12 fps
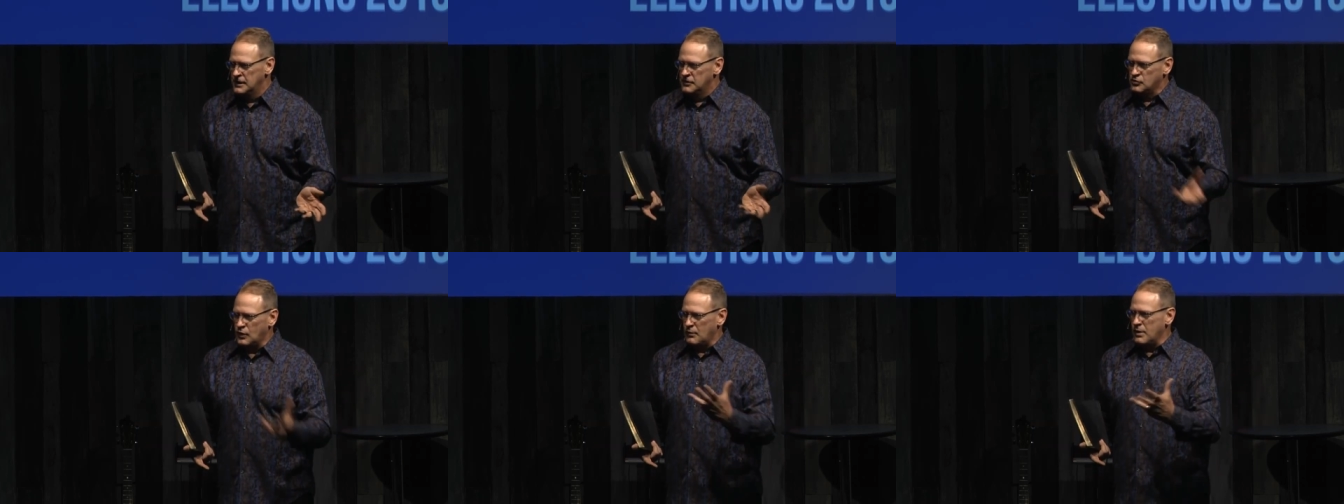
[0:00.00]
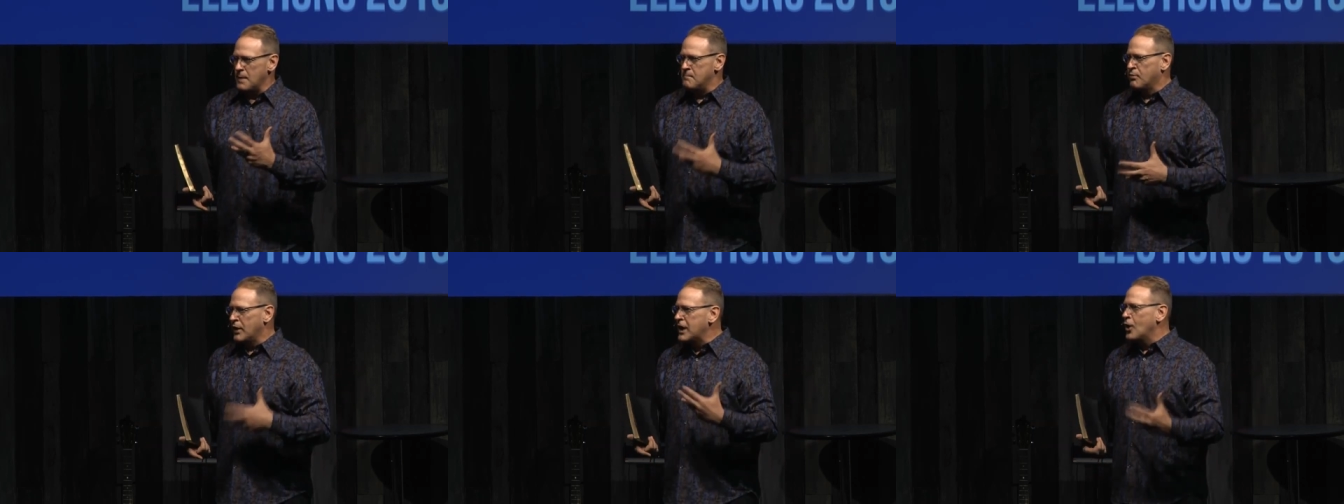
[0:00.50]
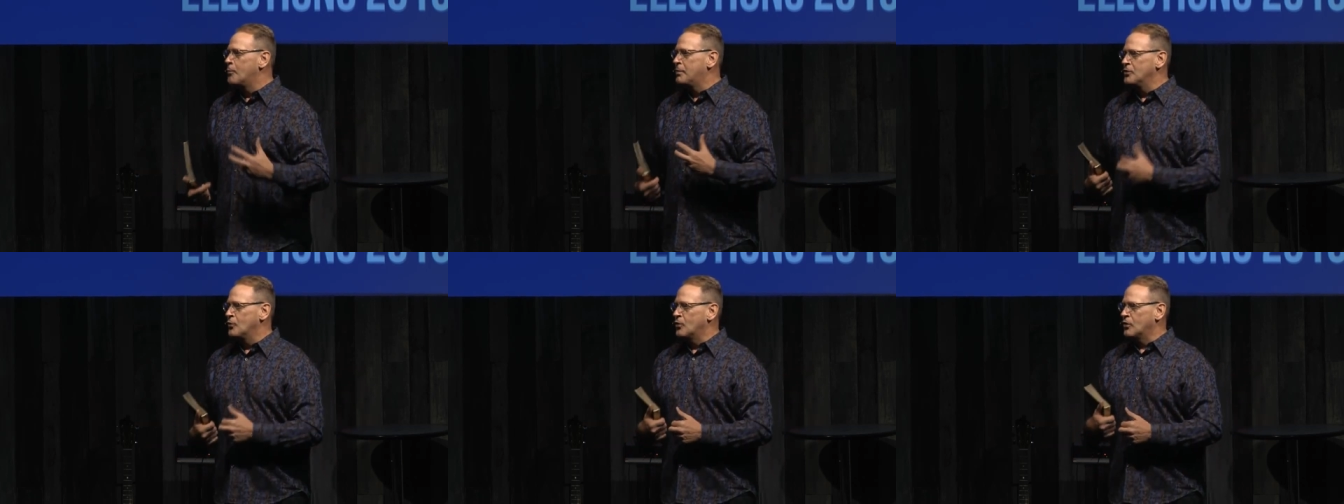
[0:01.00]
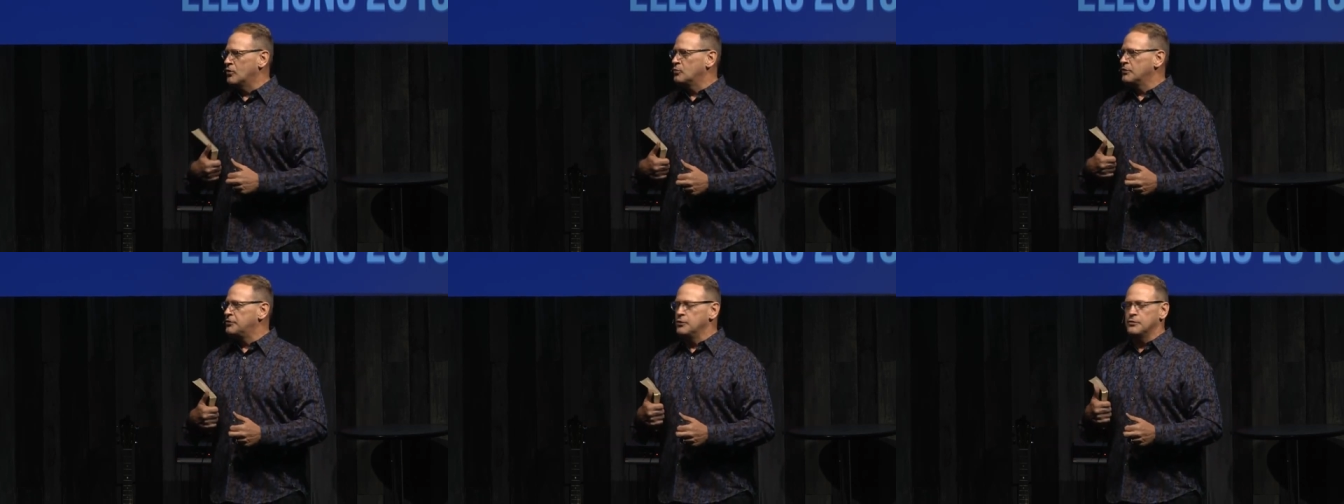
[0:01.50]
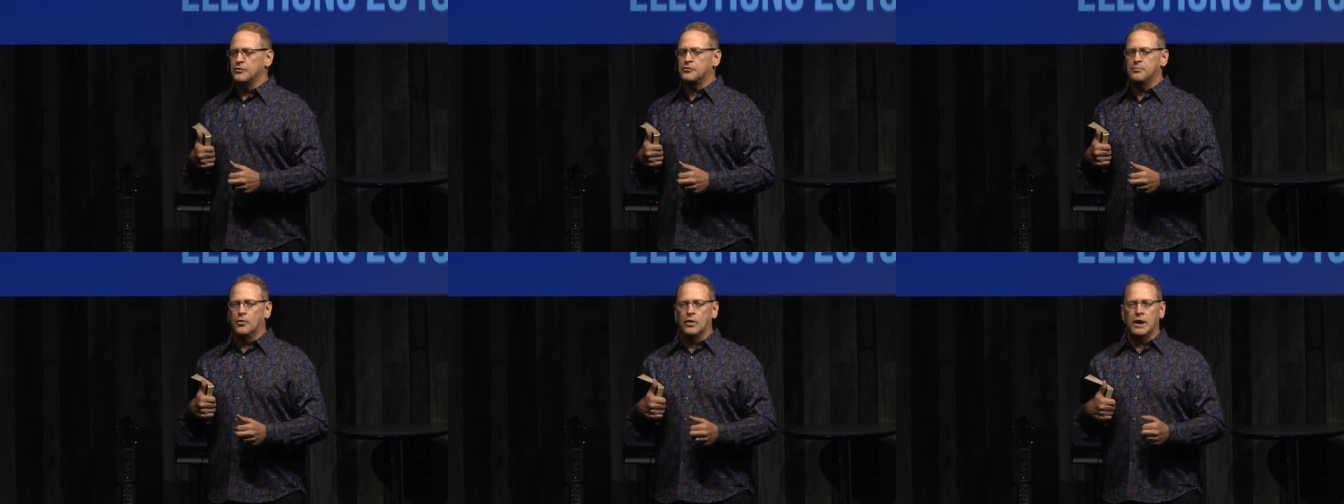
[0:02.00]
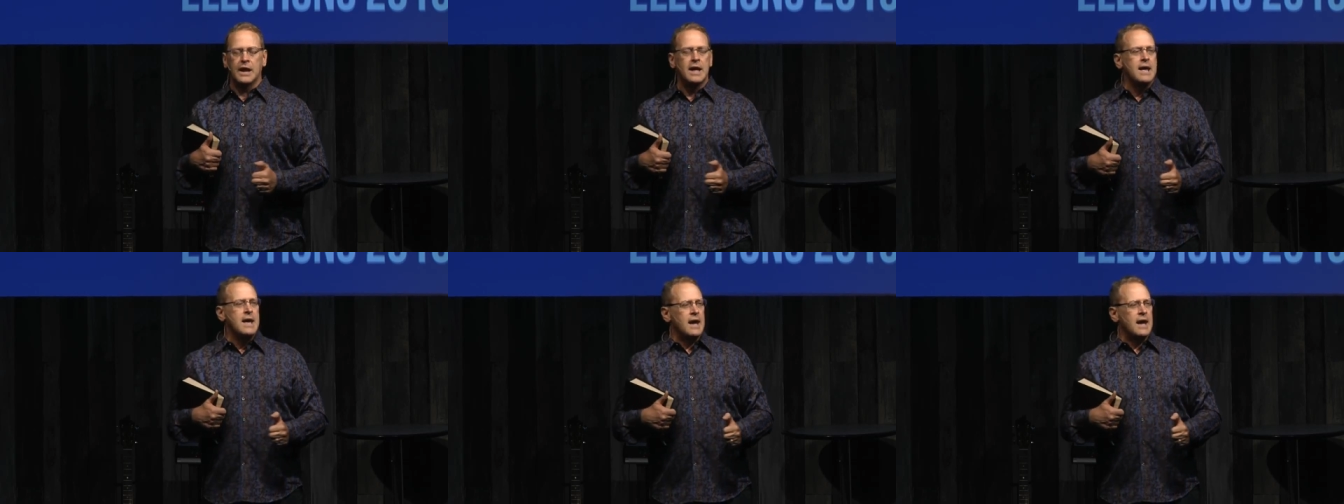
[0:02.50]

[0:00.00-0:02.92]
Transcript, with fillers: So I want to break open the word with you this morning,